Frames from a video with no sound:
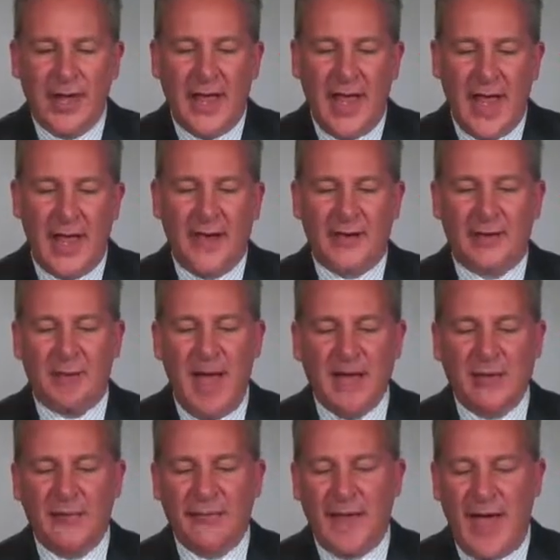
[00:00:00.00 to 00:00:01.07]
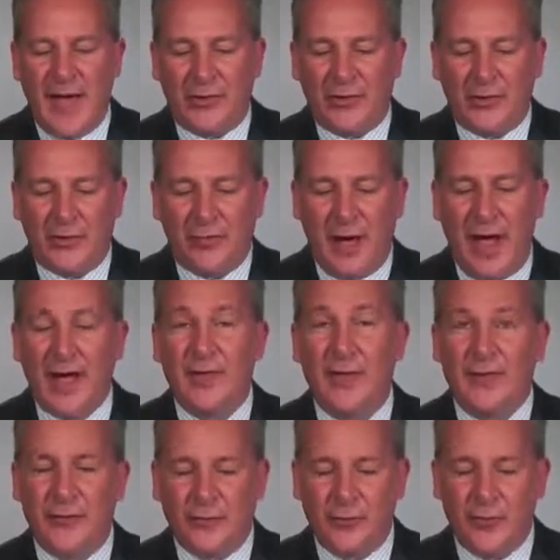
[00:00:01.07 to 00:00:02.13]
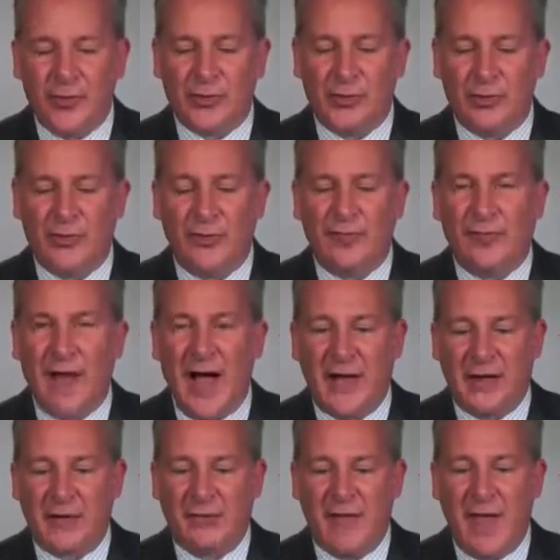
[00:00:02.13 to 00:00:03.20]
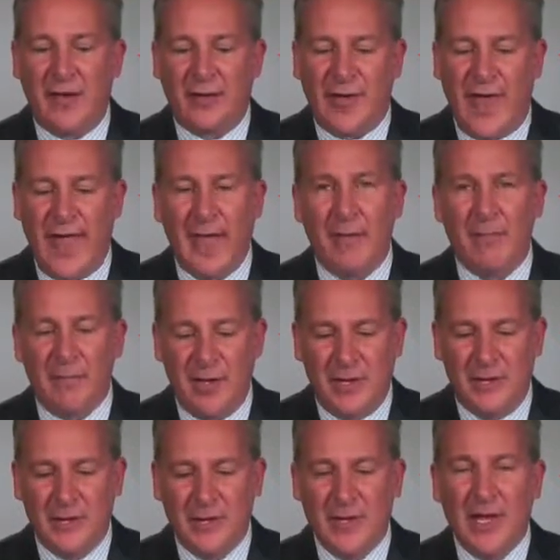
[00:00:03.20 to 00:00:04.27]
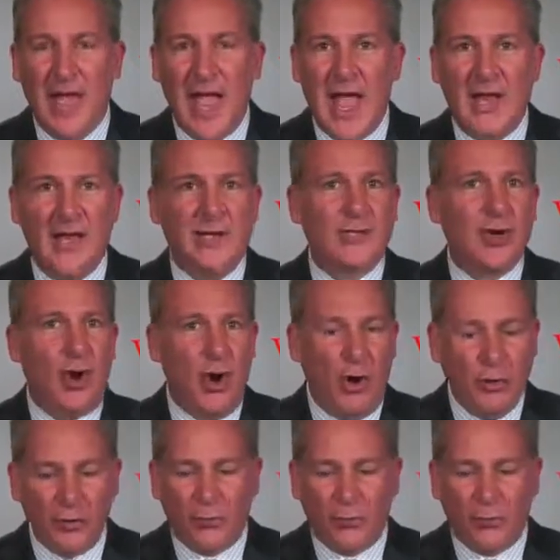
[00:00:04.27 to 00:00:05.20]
and it's manufactured by the Swiss refiner Valcambi, and it's all the